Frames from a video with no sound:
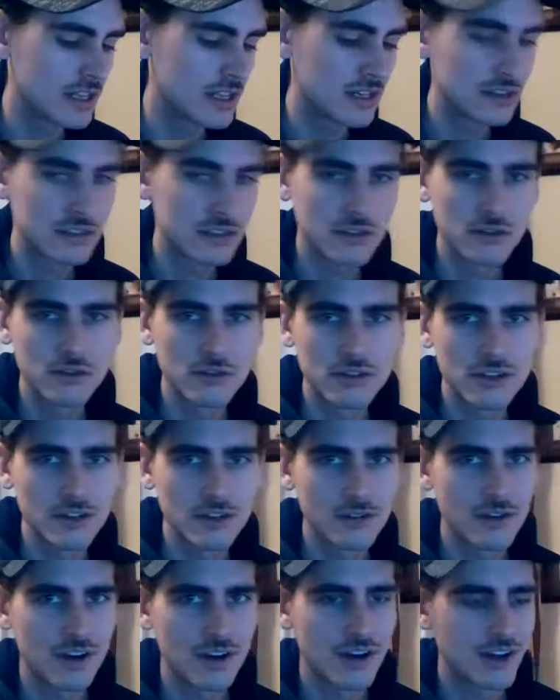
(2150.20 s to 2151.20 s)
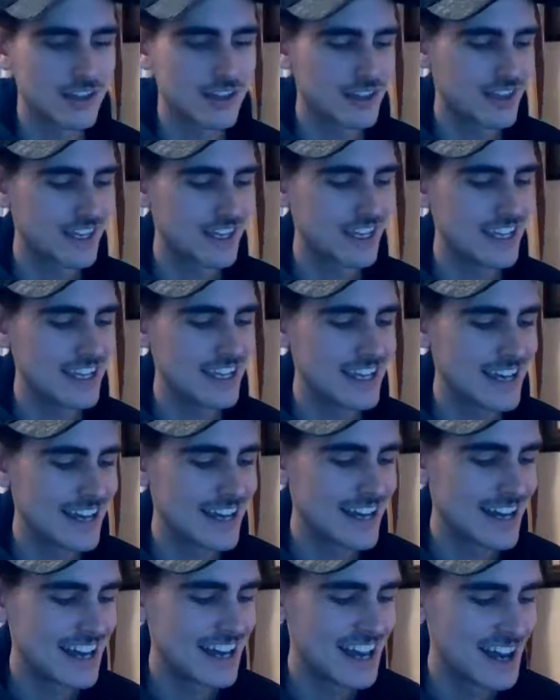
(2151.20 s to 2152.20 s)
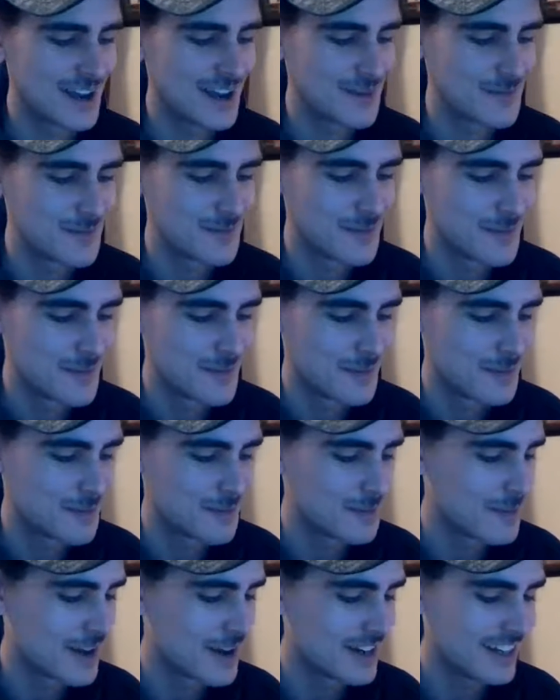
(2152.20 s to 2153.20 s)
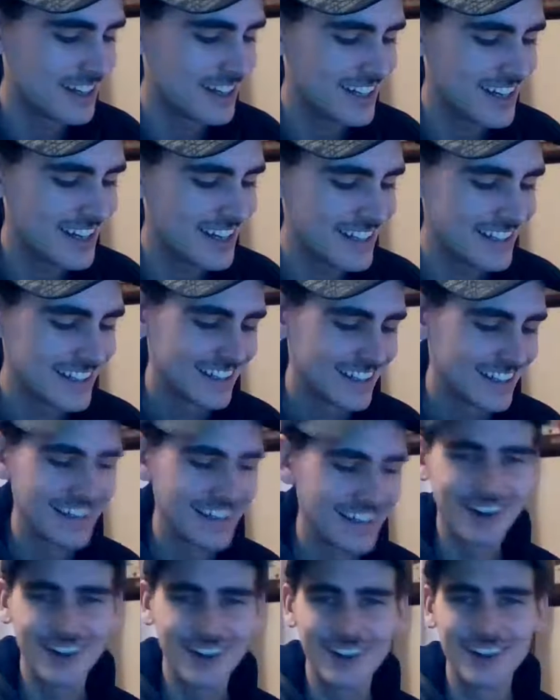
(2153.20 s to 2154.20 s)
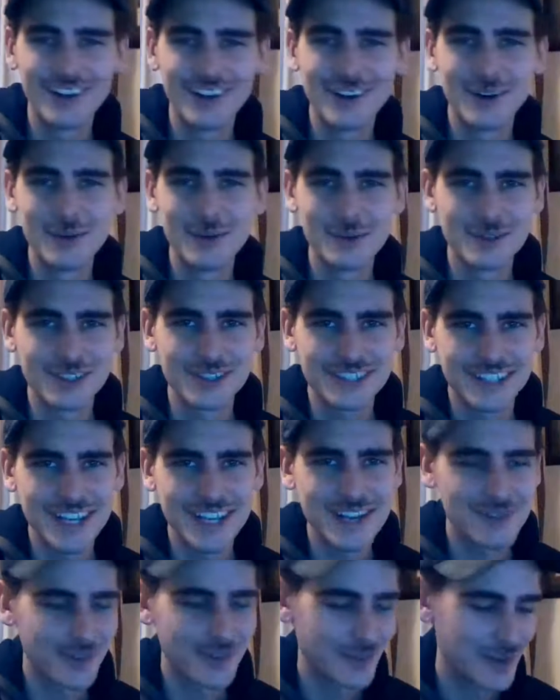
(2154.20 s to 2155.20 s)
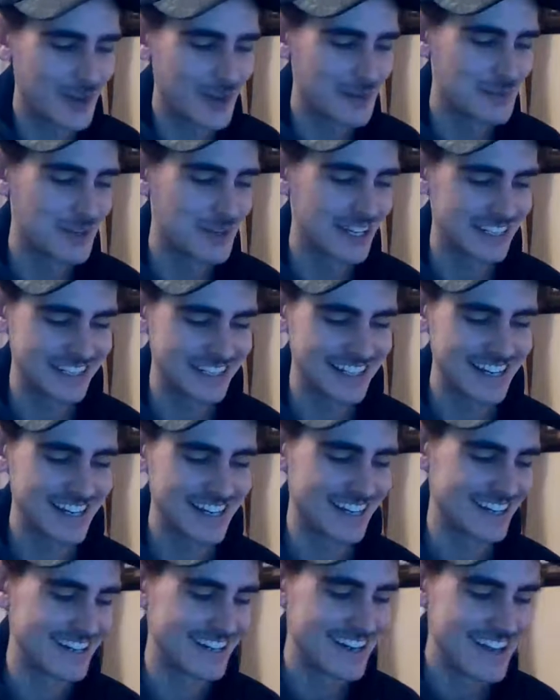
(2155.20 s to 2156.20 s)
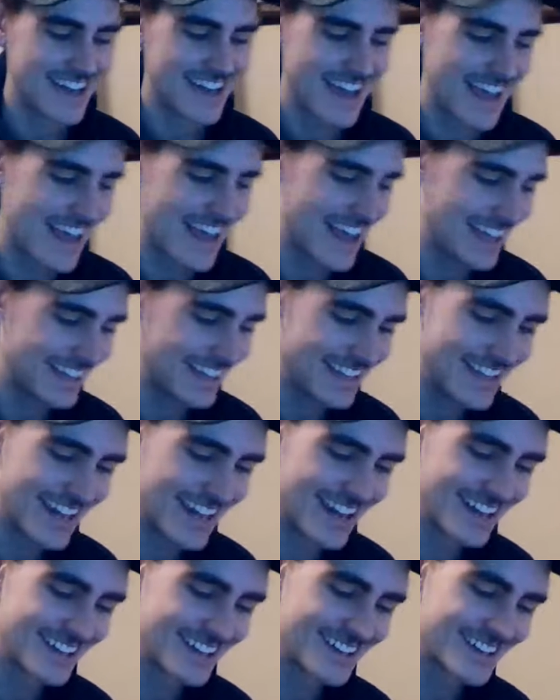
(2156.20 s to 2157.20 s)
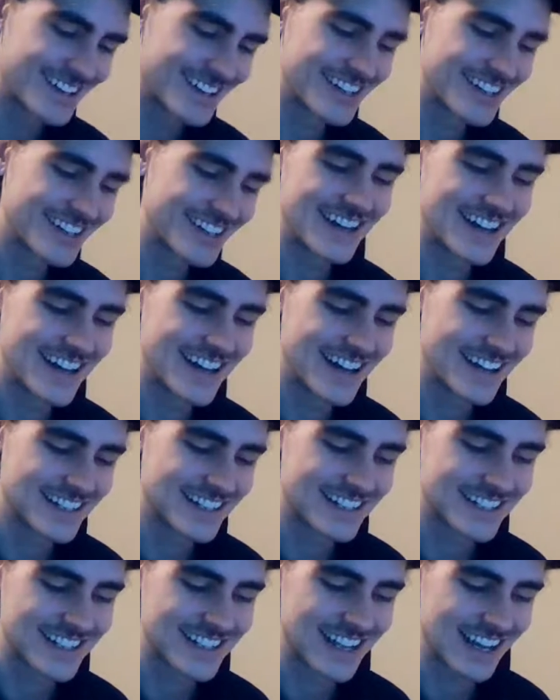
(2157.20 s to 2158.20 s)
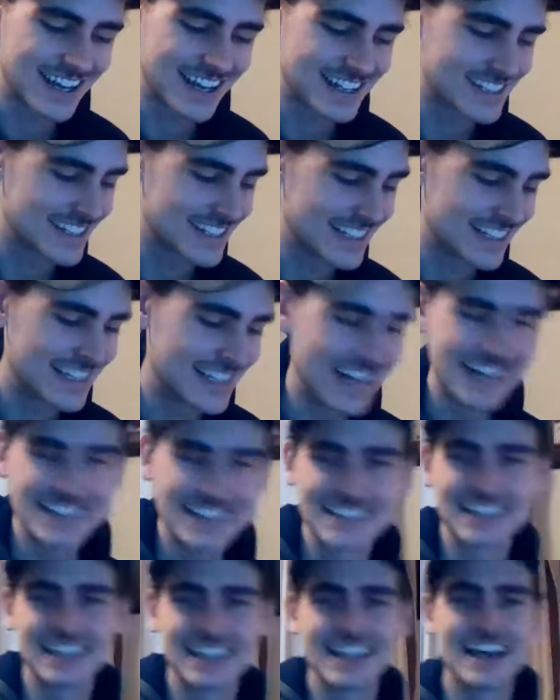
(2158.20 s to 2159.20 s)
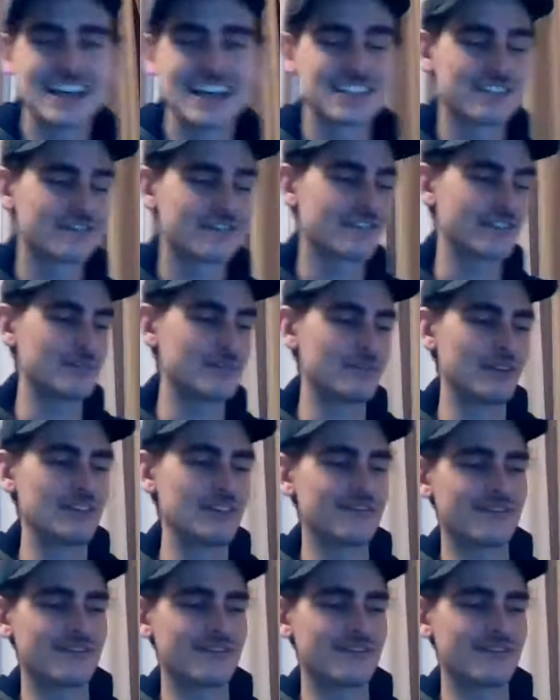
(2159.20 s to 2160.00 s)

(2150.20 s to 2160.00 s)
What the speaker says: Antonio on the money line. Ella almost gave away a pick there. And the under 6, that is the last free play